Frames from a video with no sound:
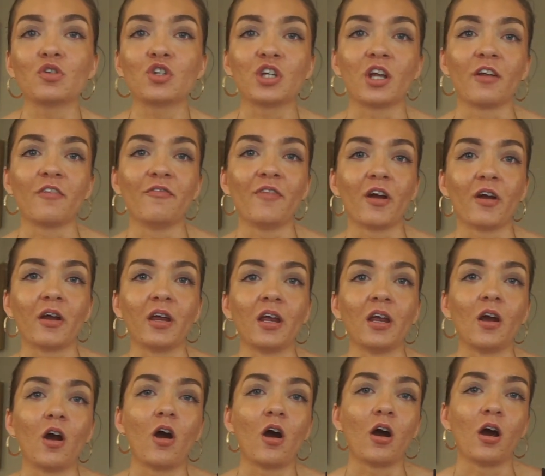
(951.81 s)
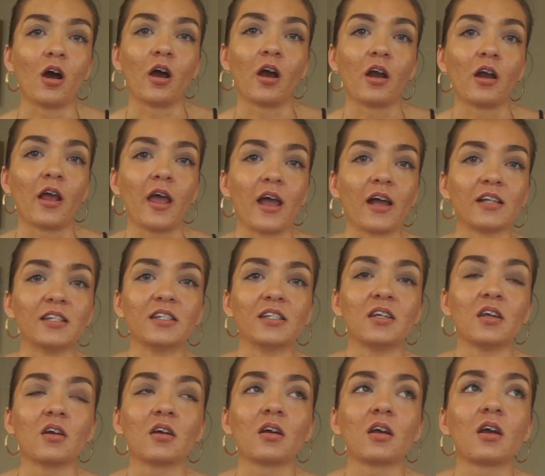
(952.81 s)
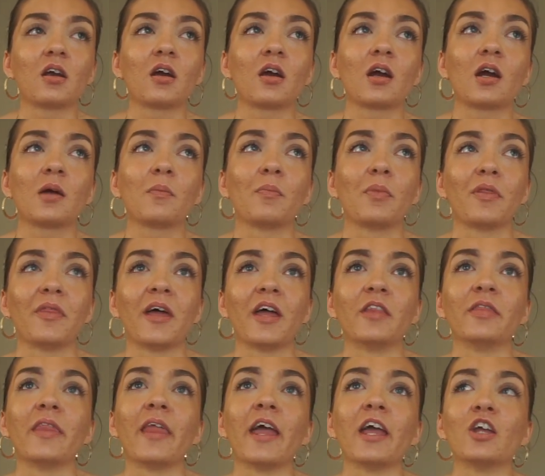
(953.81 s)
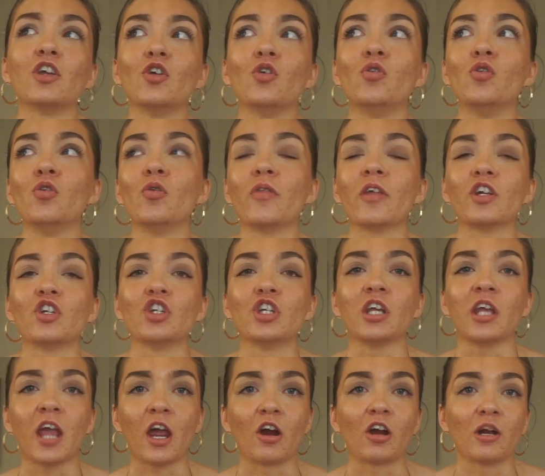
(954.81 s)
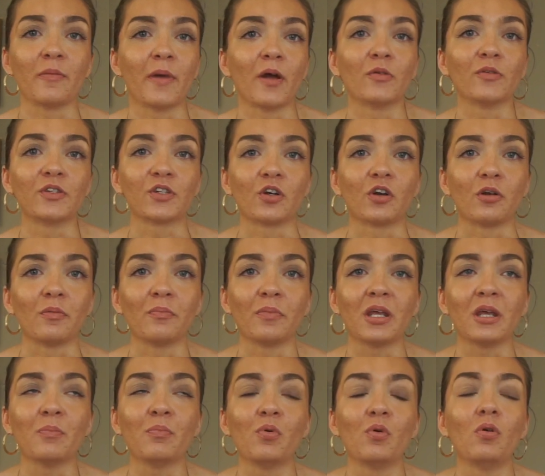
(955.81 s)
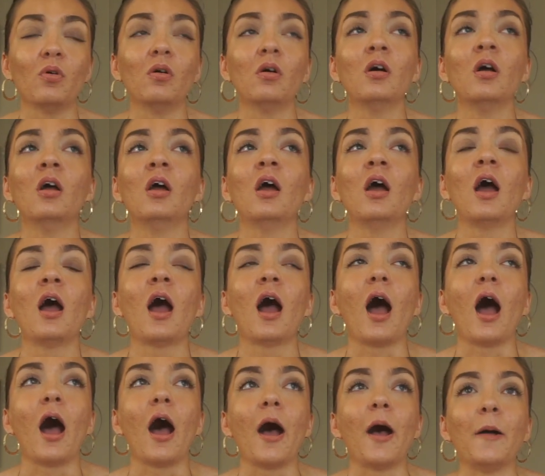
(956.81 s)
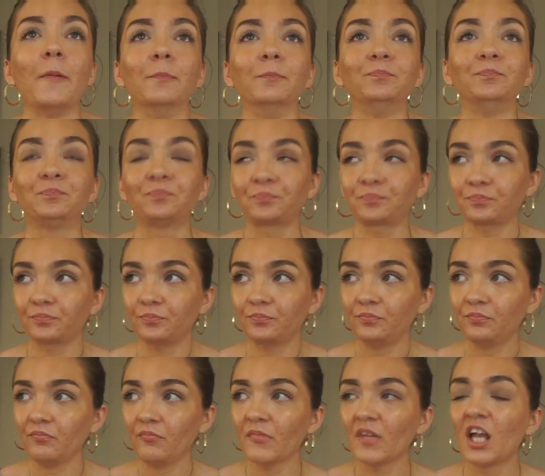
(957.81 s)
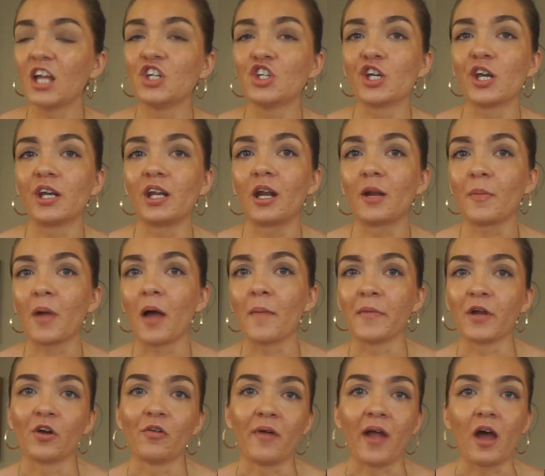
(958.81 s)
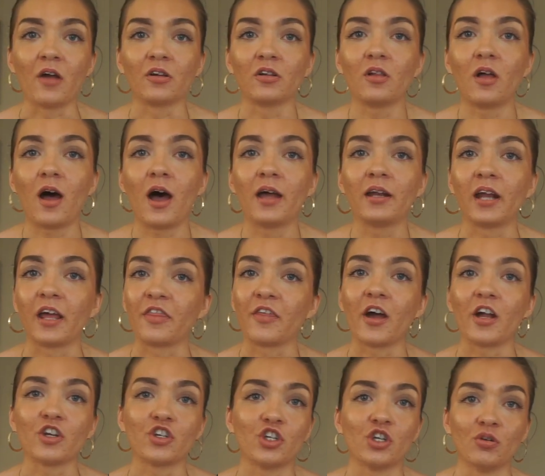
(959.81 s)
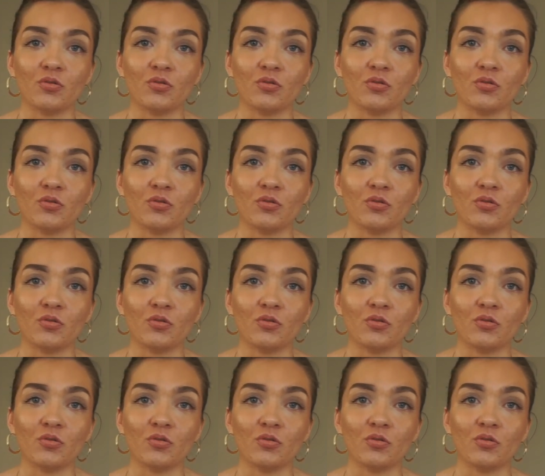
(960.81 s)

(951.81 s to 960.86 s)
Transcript: She had a very hard exterior, but then like you knew that she cared about certain people, and she ended up coming around a lot, and I thought she